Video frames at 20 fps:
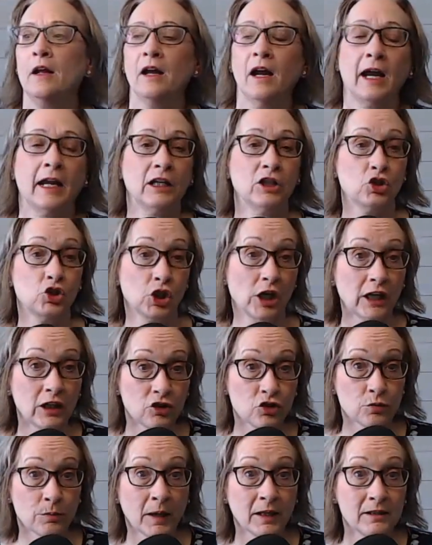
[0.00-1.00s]
I had to
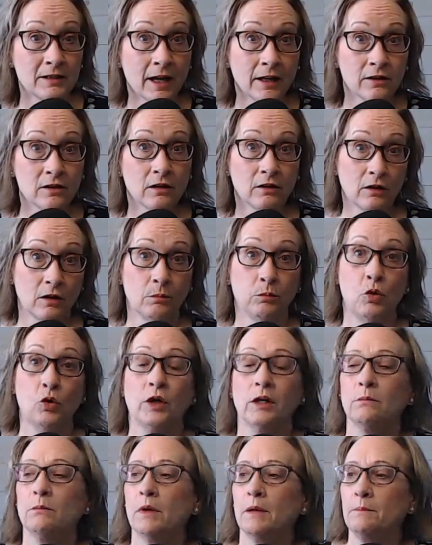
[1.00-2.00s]
change my dental
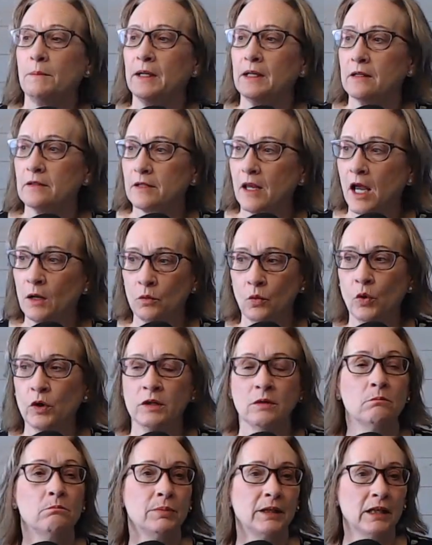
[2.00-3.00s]
appointment because I
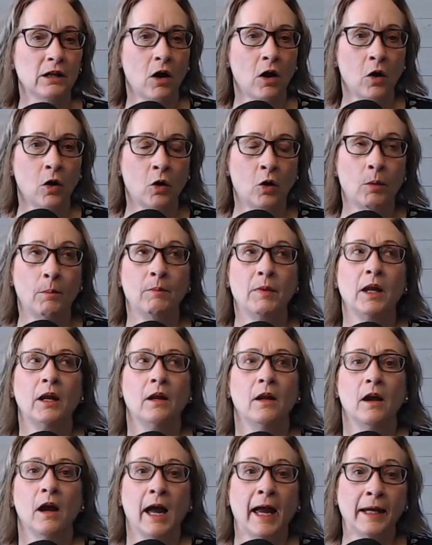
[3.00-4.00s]
wouldn't be home.
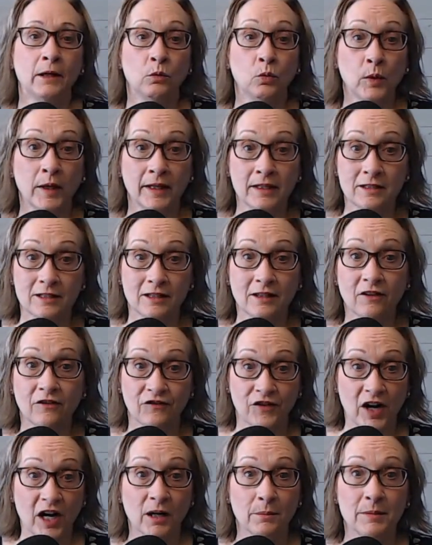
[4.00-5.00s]
I went to the
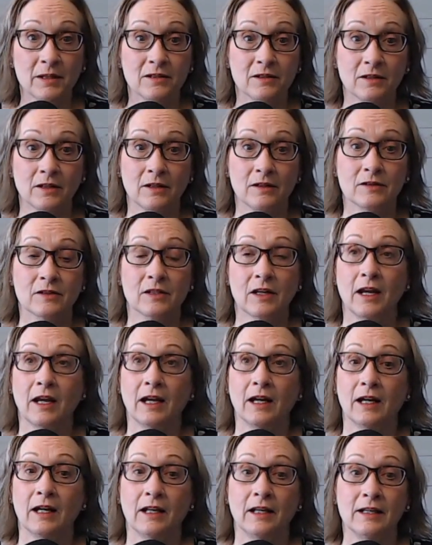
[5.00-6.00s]
pharmacist
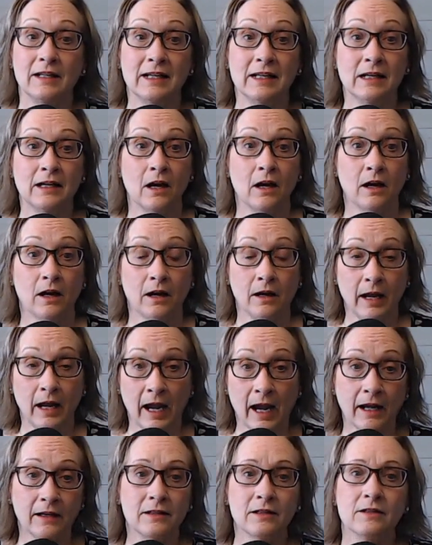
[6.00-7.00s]
and
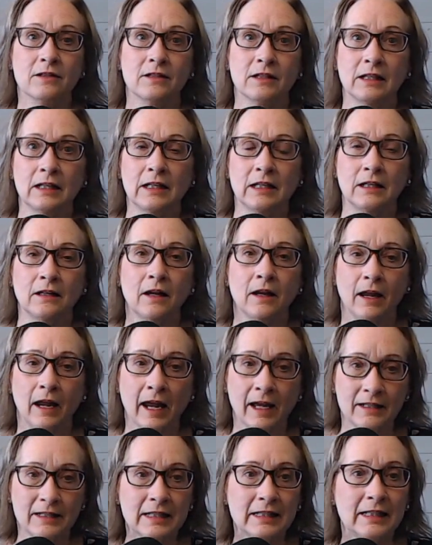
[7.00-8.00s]
had
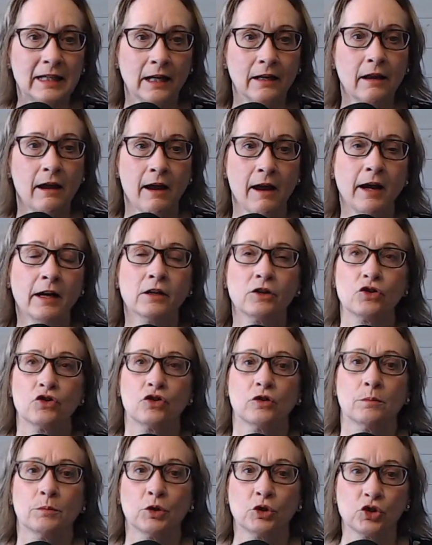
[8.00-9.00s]
to get
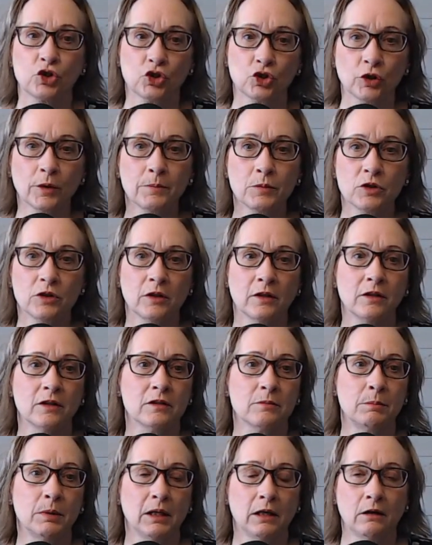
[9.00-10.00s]
extra
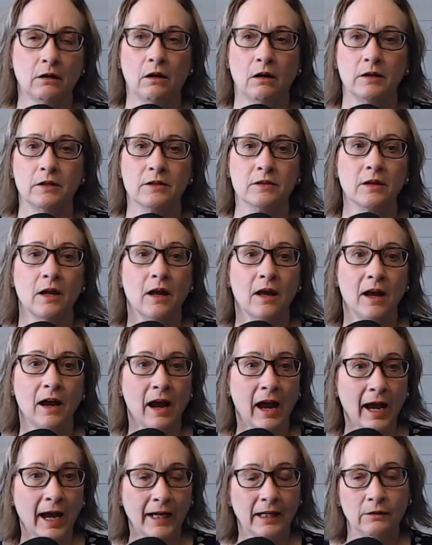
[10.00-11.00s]
prescriptions because
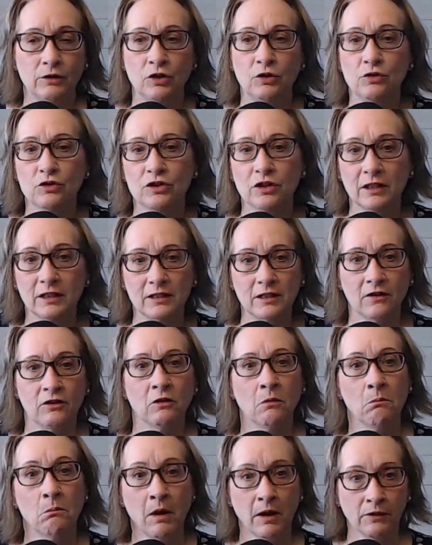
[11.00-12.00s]
I usually did
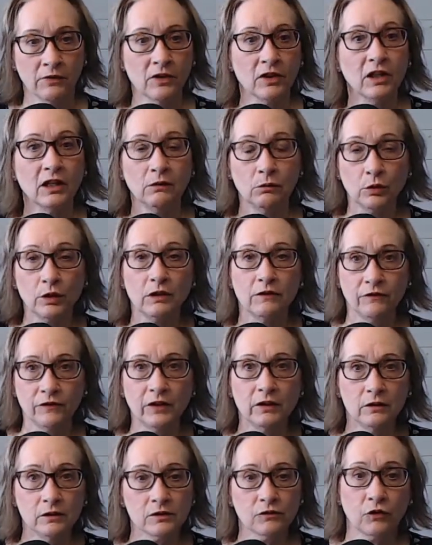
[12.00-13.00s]
the monthly
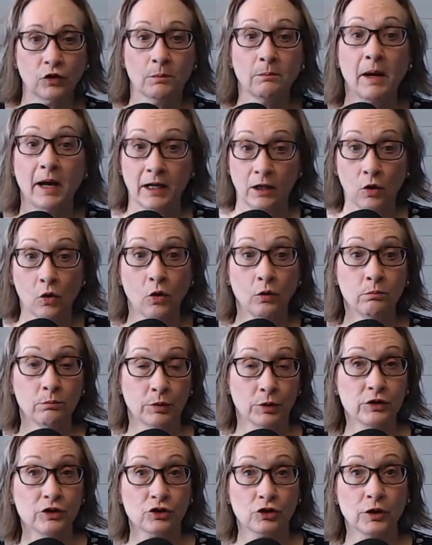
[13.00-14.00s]
refills for my own
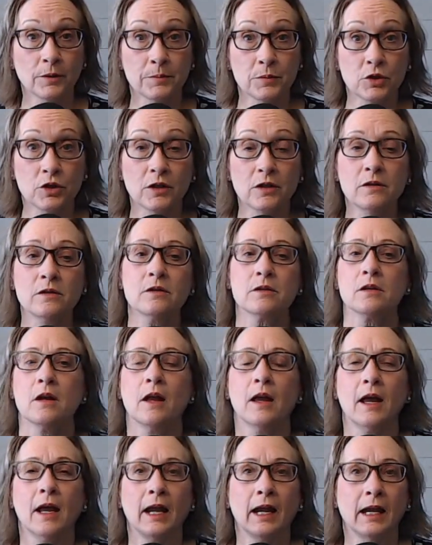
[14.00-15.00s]
prescriptions
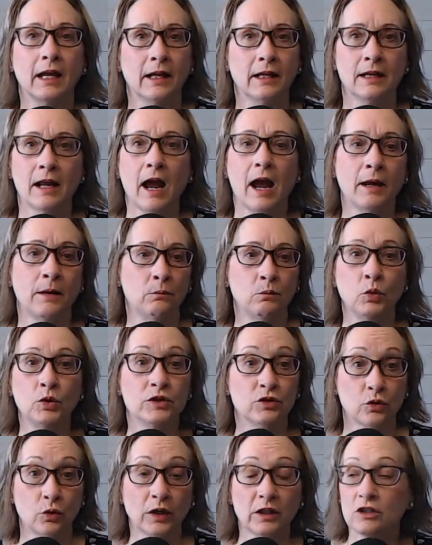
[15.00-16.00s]
and I
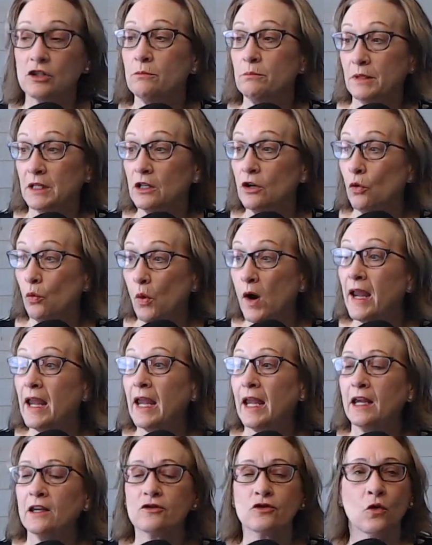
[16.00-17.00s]
was going to be
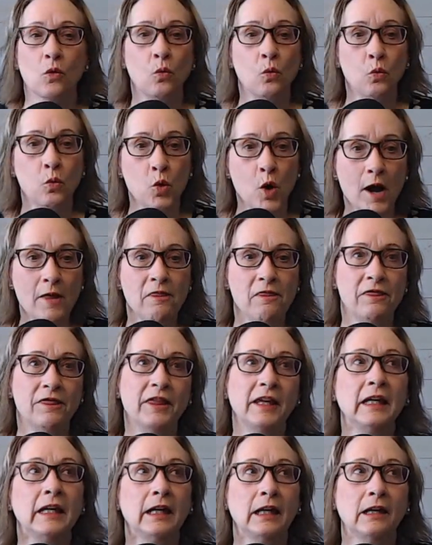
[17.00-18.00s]
away. So, what
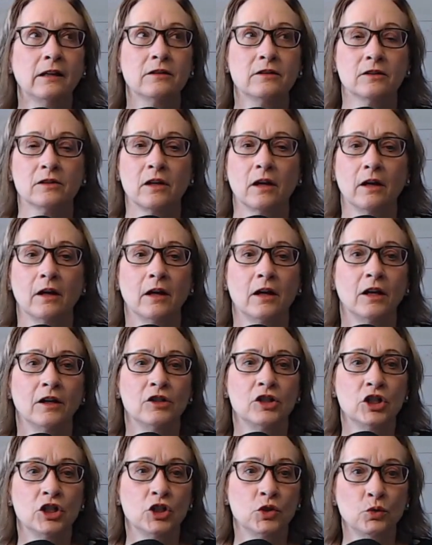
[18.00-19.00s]
things
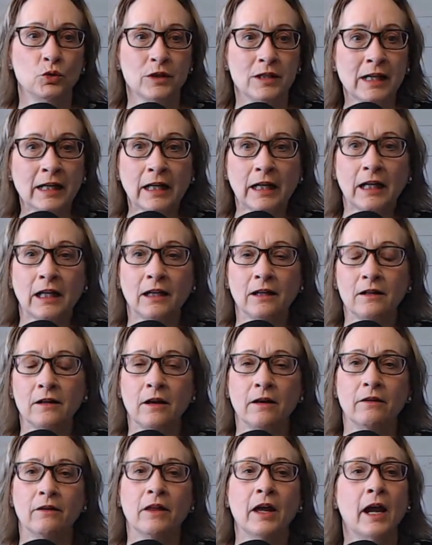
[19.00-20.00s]
do you need
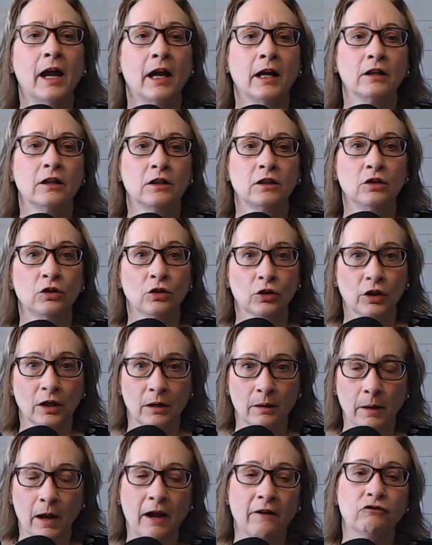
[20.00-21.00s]
that you're
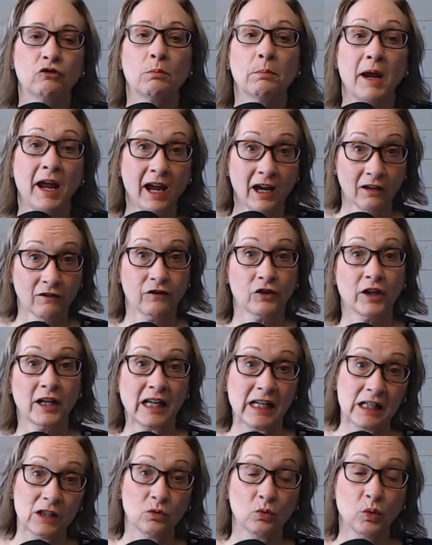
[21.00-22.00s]
going to have to pack for
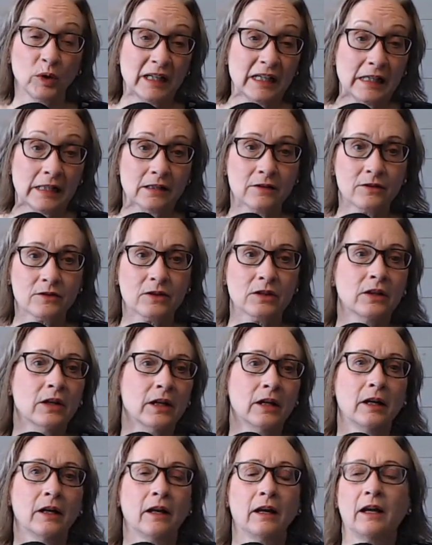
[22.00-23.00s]
8 weeks?
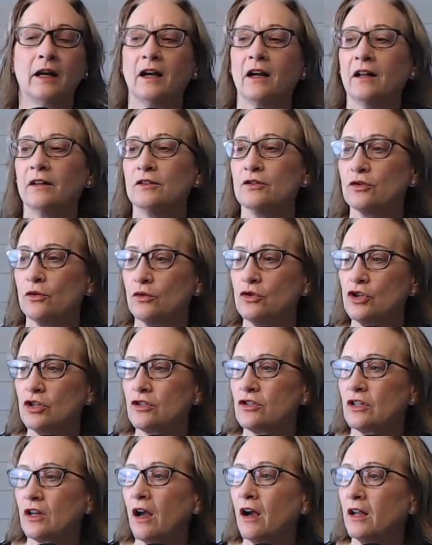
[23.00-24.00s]
And so
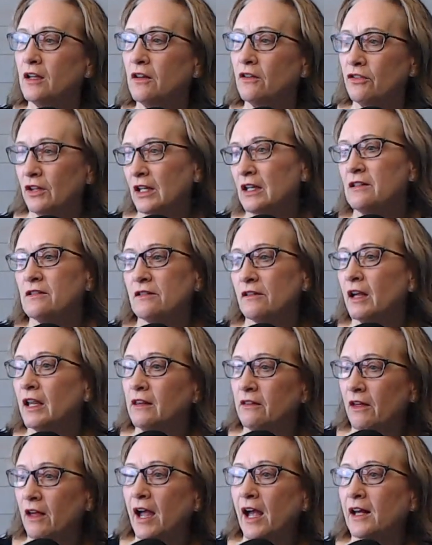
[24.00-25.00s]
just kind of things
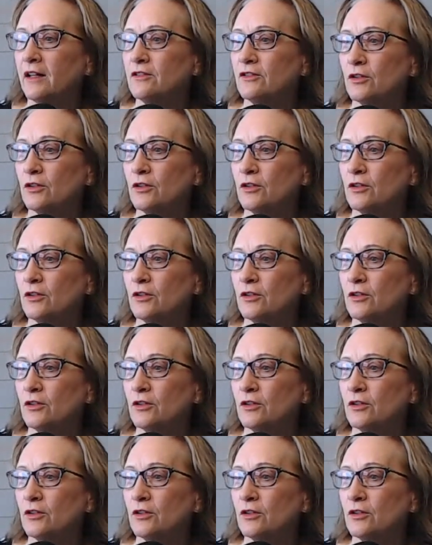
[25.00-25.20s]
like that.